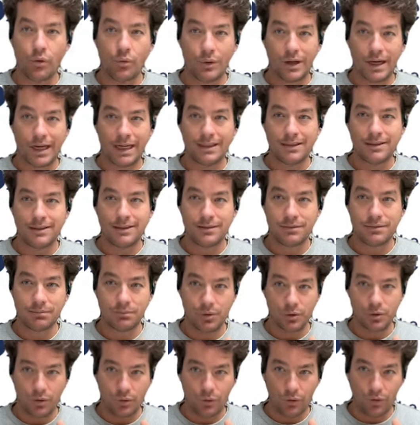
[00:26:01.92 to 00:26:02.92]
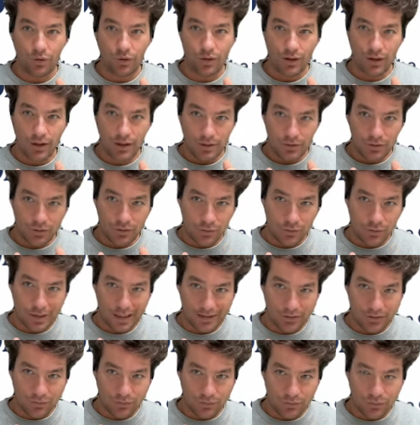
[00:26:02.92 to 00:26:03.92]
rights, both the
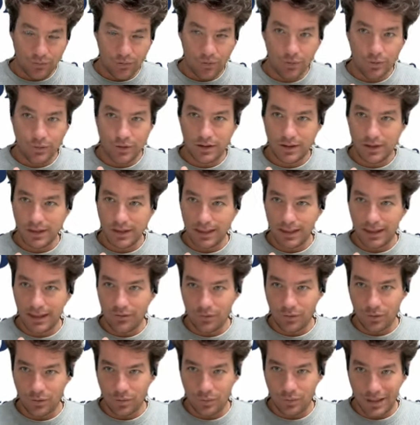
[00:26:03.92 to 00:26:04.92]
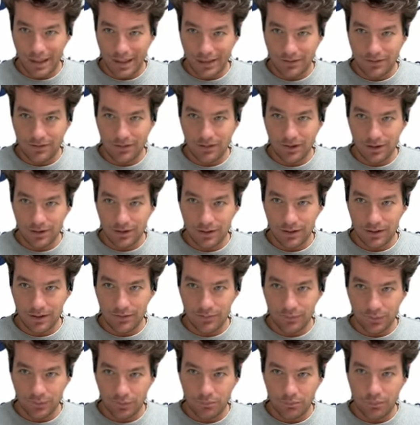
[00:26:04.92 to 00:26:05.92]
right to vote and the right
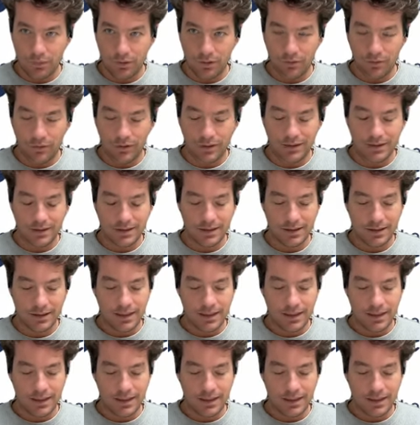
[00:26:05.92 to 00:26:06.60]
for profit?